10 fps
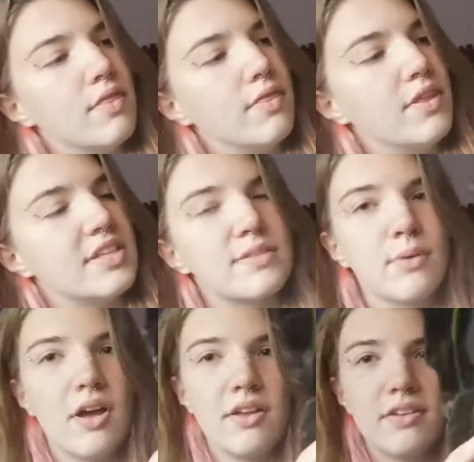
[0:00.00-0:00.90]
This
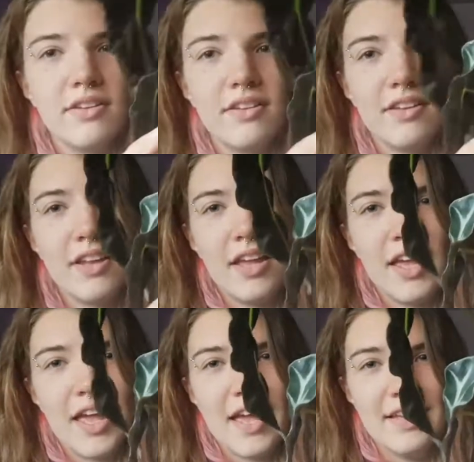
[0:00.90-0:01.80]
one
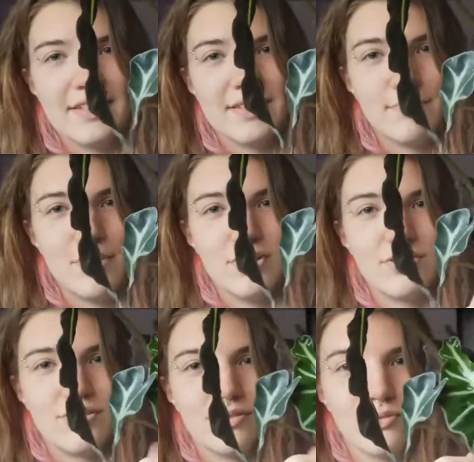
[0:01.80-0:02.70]
is the
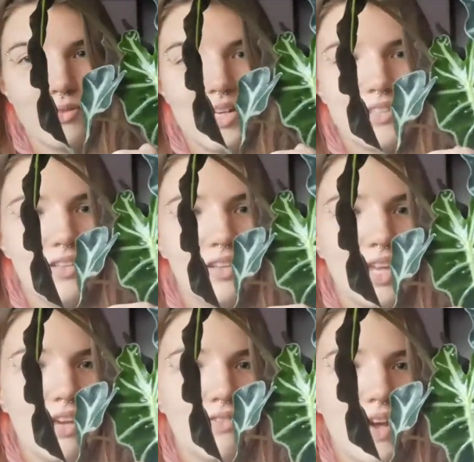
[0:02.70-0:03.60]
most recent
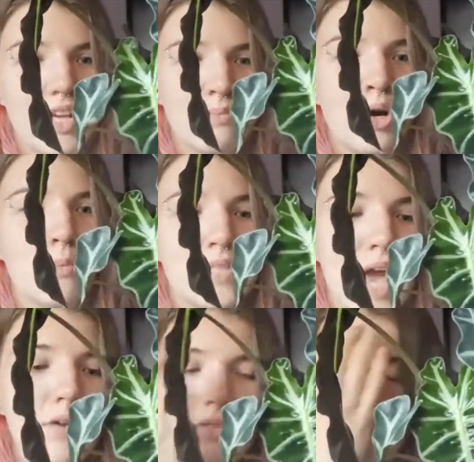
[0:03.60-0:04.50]
leaf that has popped
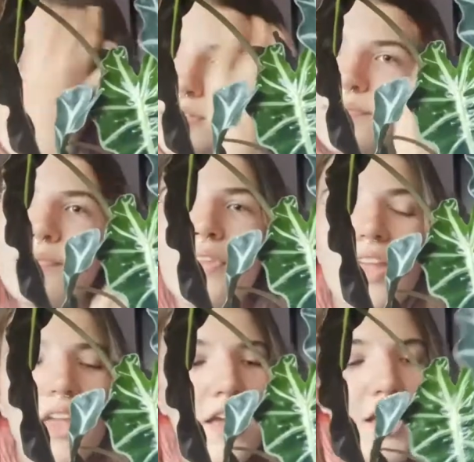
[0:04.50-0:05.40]
out.
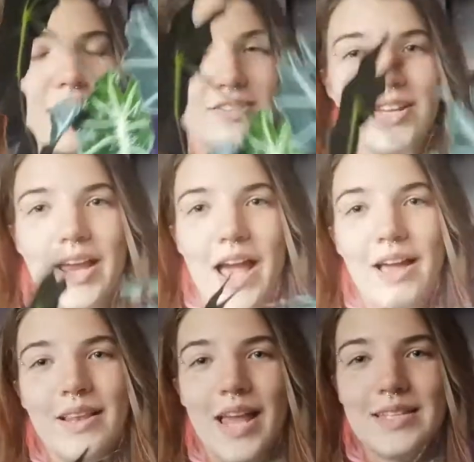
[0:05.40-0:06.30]
So
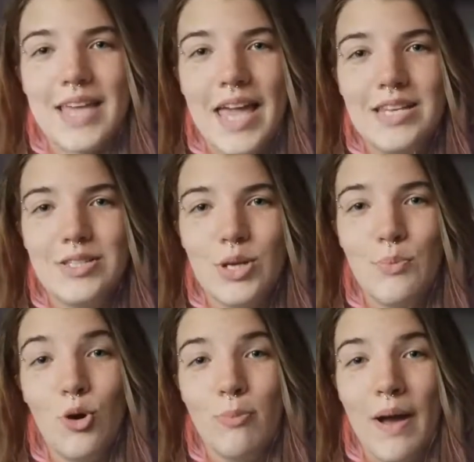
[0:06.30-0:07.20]
yeah, let's get into
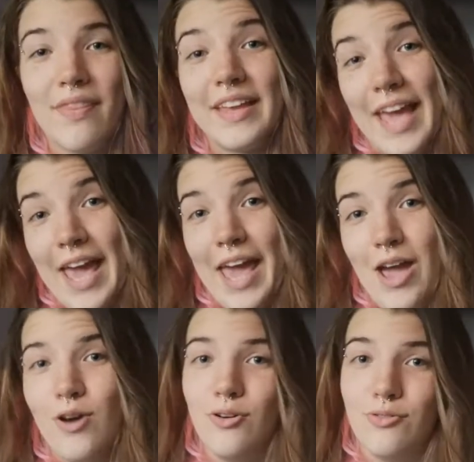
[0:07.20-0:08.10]
more about the
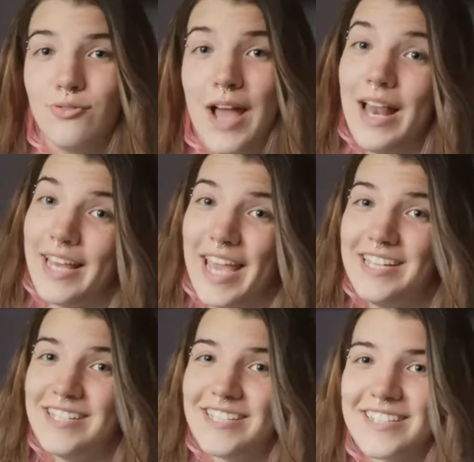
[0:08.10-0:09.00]
care of
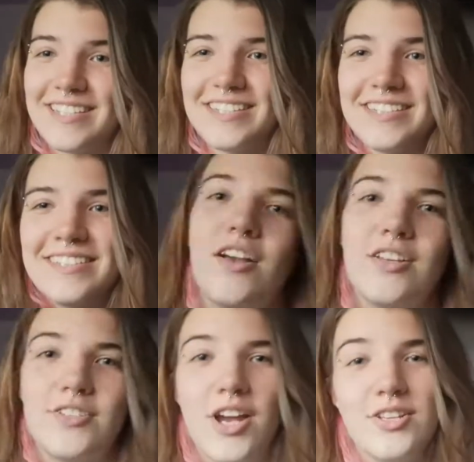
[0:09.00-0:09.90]
alocasias.
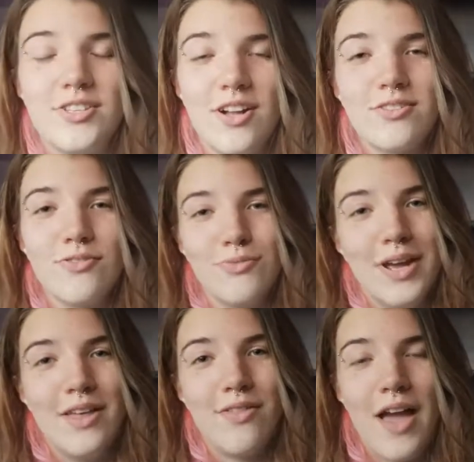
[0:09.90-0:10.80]
So start off
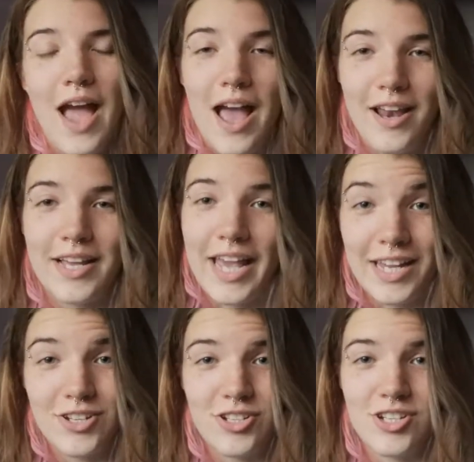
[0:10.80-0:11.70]
with,
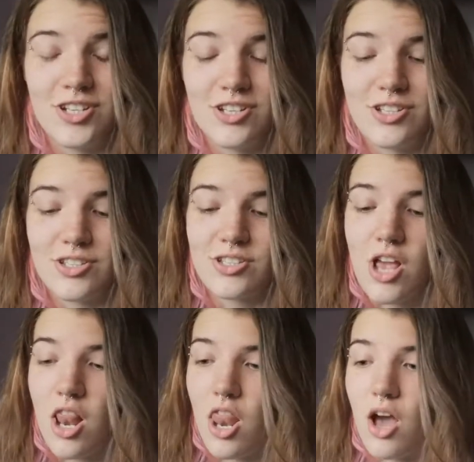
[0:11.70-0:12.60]
alocasias
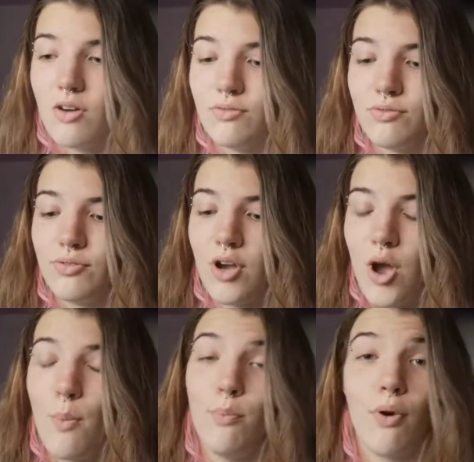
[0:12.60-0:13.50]
love
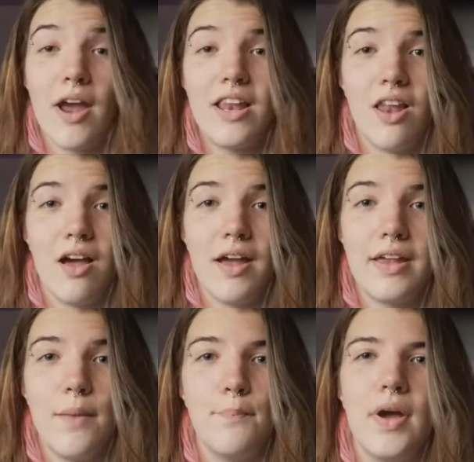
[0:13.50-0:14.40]
bright
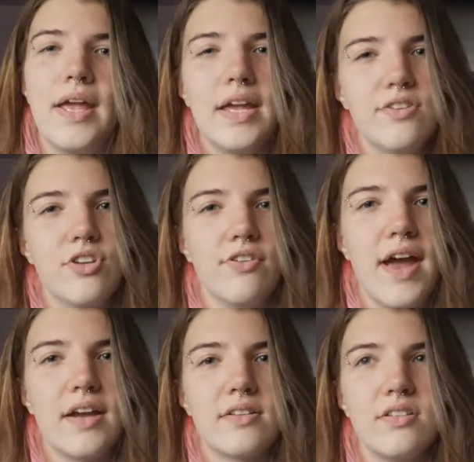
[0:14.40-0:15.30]
light but
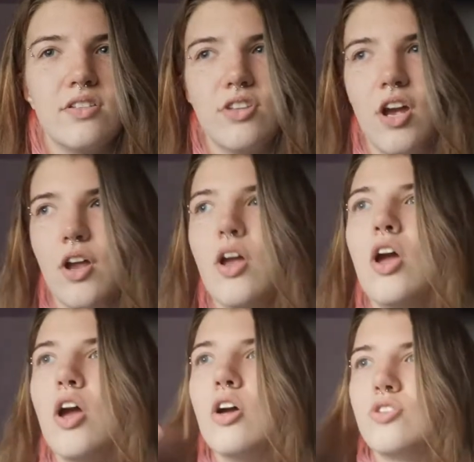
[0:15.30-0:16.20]
indirect. So
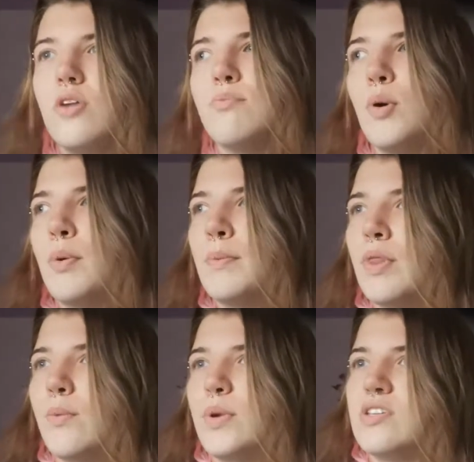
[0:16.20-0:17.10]
don't pop them
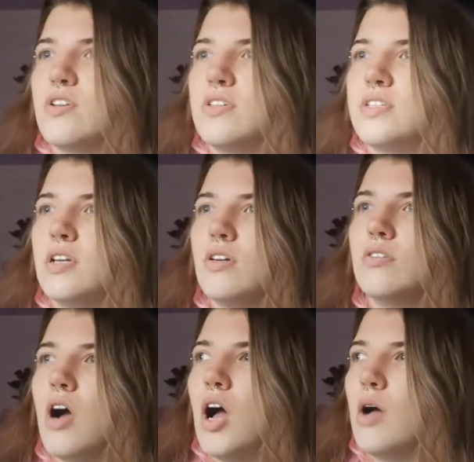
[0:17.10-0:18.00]
on the windowsill.